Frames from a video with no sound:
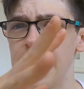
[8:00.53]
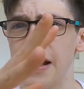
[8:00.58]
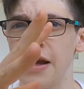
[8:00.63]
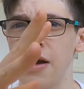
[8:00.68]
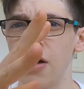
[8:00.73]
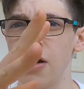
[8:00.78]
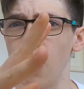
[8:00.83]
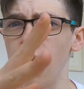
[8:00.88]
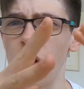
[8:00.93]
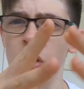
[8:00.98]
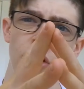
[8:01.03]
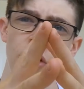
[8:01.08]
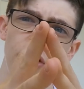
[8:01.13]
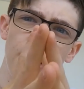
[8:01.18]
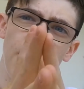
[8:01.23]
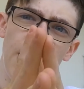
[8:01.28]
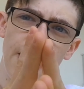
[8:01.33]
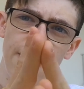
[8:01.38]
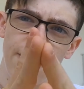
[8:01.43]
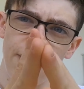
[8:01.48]
on
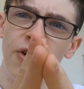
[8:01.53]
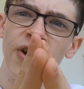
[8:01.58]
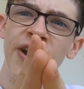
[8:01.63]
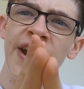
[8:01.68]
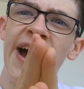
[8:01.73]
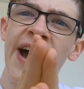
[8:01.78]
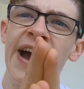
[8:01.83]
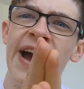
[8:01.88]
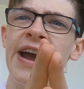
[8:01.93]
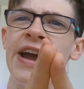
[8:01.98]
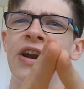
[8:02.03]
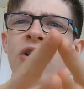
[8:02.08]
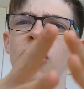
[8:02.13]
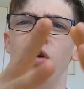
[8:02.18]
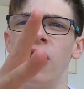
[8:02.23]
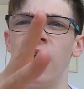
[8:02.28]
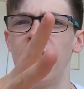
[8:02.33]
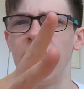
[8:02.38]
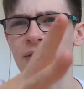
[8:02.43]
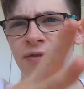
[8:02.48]
iPhone 8
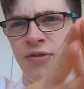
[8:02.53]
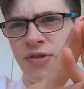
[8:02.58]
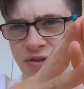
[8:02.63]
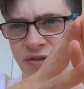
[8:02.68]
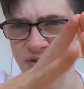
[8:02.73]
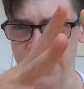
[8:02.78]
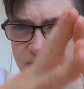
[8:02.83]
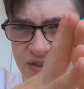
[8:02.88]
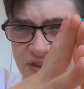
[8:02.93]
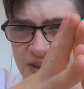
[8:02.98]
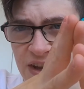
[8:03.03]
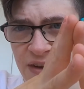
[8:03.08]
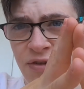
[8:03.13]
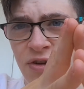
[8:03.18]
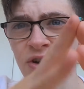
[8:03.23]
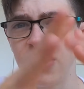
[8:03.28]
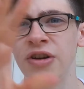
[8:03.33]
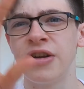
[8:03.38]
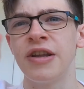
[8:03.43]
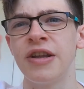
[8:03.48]
or iPhone
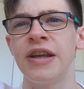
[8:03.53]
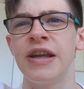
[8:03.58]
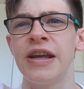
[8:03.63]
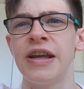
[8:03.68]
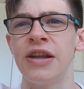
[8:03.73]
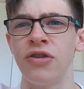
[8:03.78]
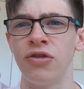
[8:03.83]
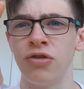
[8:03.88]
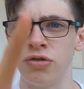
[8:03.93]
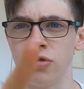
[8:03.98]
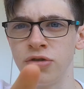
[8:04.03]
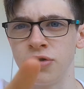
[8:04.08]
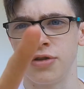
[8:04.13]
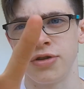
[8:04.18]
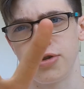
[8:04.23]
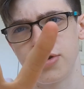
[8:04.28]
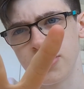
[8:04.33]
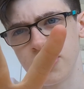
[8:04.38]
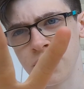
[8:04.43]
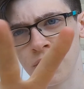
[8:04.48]
7, it
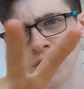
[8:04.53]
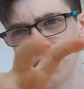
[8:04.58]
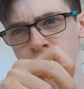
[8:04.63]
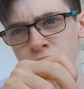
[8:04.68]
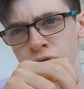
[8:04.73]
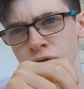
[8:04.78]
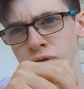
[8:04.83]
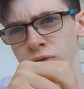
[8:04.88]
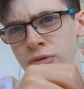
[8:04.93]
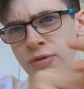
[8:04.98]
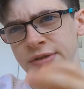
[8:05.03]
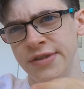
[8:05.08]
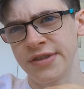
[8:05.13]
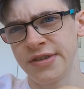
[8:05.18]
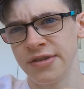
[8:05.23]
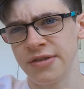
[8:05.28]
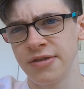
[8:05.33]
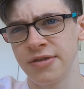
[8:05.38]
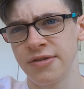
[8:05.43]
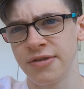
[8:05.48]
uses the two
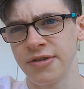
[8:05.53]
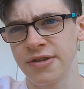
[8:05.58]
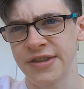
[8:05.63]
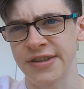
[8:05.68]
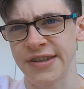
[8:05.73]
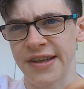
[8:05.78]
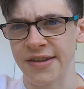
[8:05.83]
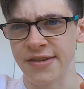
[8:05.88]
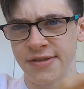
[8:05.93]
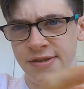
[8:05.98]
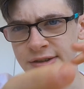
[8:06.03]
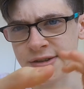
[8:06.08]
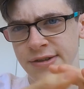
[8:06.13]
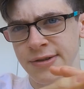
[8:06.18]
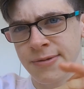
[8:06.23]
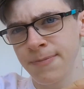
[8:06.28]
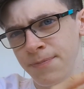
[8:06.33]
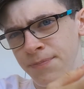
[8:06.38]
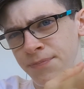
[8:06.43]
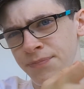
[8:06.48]
sensors.
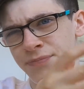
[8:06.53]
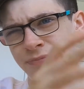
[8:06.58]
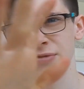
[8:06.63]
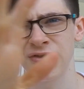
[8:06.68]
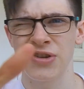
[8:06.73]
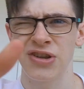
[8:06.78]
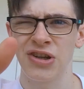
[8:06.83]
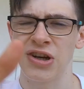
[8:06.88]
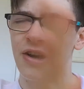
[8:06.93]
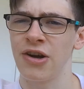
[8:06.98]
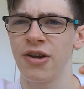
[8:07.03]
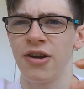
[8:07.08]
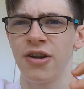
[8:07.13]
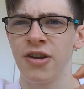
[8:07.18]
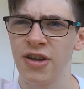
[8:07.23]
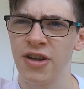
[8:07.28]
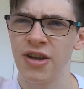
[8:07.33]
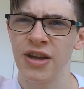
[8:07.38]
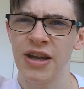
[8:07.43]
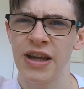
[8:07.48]
You know,
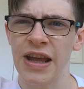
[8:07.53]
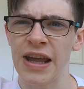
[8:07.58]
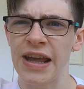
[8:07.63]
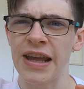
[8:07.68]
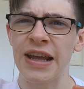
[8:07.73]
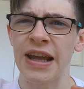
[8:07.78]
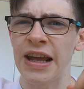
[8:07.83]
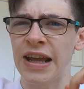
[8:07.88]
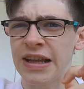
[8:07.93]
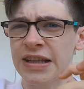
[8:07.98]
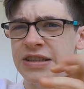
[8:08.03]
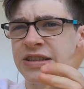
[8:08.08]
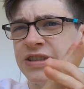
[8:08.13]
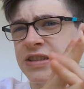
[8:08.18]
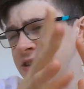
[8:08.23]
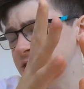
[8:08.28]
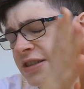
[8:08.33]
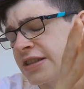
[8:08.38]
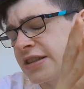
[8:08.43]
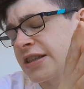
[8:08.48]

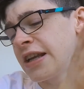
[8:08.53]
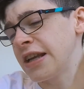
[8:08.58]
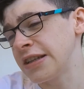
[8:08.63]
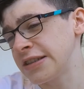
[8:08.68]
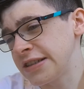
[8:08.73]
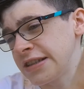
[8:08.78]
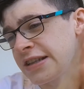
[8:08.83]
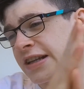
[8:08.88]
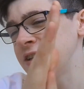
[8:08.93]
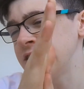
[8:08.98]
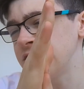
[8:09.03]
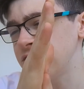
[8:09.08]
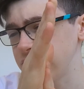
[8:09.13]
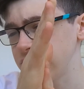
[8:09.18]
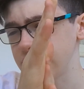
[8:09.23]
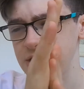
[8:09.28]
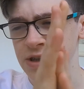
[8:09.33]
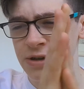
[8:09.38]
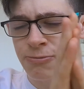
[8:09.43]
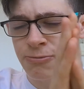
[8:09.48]
it's an
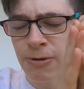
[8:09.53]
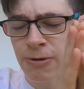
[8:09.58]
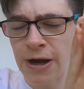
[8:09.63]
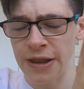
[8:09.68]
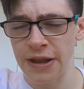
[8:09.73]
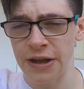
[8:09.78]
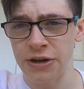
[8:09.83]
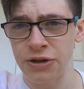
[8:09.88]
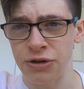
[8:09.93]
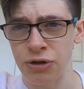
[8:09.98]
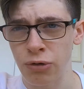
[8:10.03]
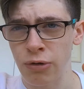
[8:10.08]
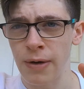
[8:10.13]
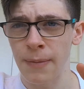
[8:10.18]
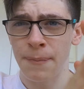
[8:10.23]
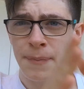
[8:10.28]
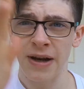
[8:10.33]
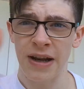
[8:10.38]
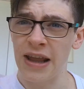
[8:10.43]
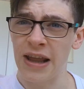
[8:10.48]
interesting way they do
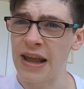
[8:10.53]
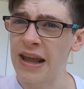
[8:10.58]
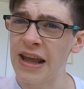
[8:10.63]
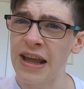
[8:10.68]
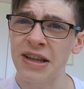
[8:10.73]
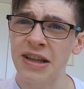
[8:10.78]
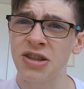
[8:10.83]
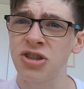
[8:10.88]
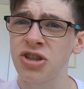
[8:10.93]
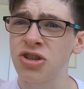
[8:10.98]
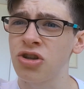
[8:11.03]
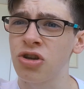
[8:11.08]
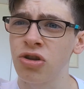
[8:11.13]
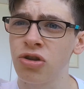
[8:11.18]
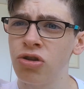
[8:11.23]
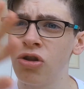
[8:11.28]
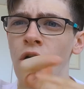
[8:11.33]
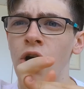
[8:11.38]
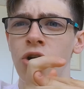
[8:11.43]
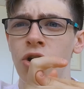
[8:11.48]
it, but it's
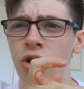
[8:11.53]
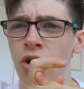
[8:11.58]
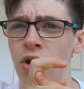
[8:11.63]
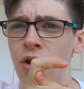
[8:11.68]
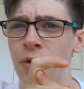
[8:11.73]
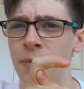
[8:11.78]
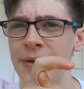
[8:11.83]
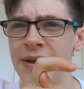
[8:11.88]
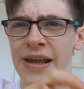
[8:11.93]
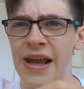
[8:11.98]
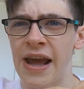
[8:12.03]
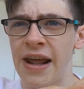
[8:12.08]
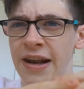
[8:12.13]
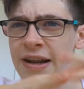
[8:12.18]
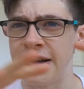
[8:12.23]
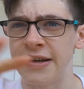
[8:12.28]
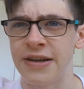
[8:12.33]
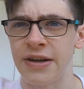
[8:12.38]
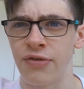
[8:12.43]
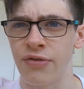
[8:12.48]
not gonna be
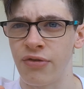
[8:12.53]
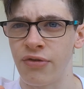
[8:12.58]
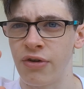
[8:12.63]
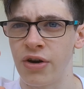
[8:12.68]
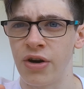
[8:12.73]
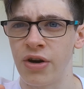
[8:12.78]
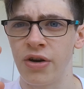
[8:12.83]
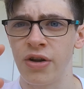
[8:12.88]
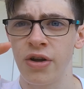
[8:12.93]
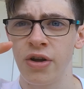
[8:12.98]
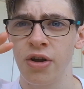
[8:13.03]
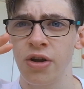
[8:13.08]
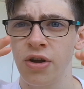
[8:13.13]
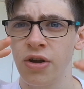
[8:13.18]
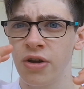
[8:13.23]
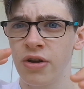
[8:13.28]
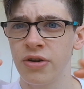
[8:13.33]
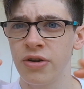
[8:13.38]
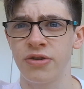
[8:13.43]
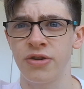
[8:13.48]
any different
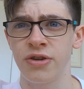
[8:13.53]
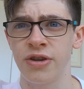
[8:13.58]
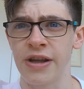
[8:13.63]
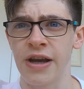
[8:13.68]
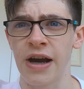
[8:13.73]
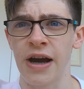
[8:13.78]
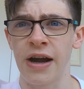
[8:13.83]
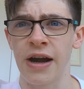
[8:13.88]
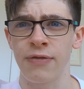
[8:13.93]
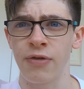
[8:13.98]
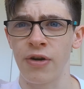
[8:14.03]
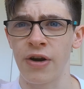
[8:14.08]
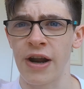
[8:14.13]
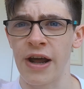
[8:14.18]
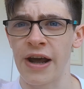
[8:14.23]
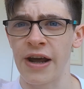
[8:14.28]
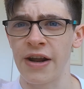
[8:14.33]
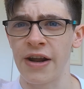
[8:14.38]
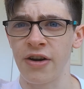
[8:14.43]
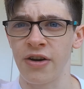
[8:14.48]
to the iPhone
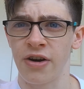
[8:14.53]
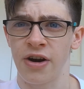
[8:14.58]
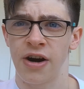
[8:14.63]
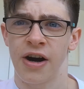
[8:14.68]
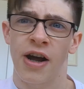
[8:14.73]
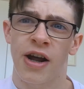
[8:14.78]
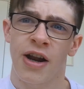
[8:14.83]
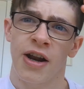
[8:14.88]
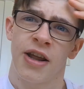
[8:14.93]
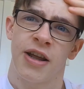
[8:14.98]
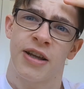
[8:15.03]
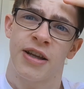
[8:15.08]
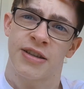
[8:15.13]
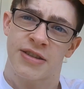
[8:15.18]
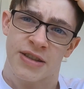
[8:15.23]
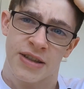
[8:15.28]
8. All right, it's